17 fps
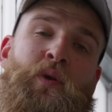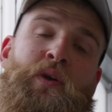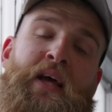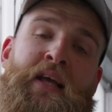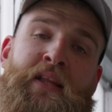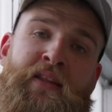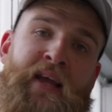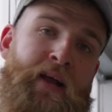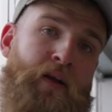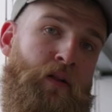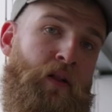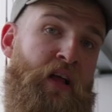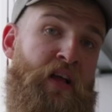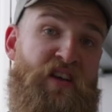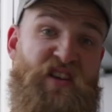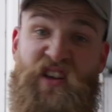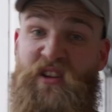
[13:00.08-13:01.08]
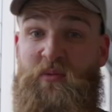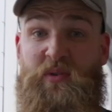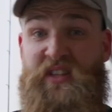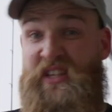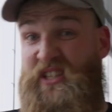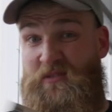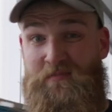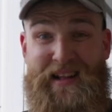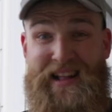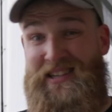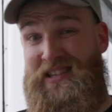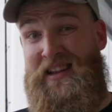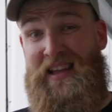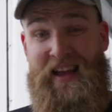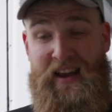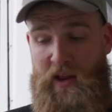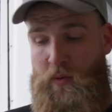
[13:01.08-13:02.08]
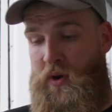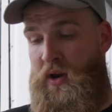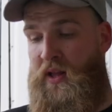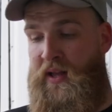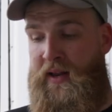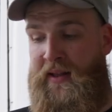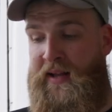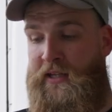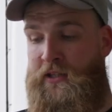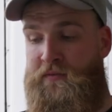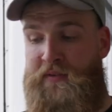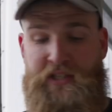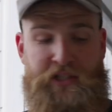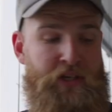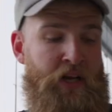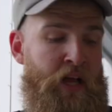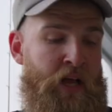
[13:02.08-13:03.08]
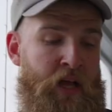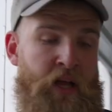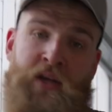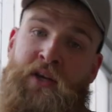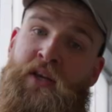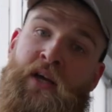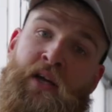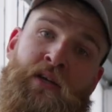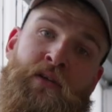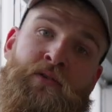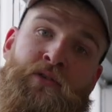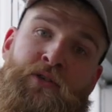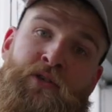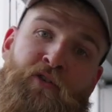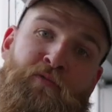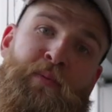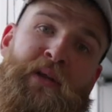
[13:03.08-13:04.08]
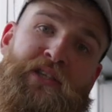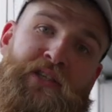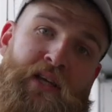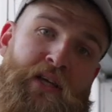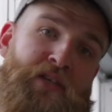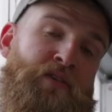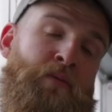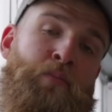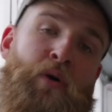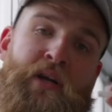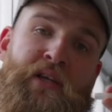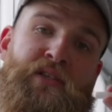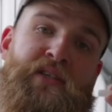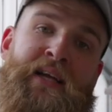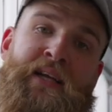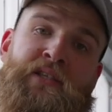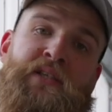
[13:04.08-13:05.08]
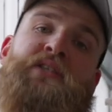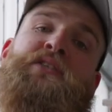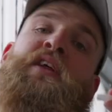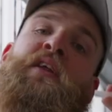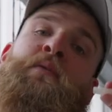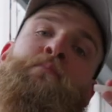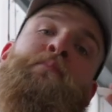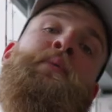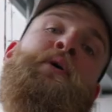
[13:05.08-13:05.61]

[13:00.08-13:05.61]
on light tackle. And with this, basically anyone can catch fish. The soft plastics, the bodies exist in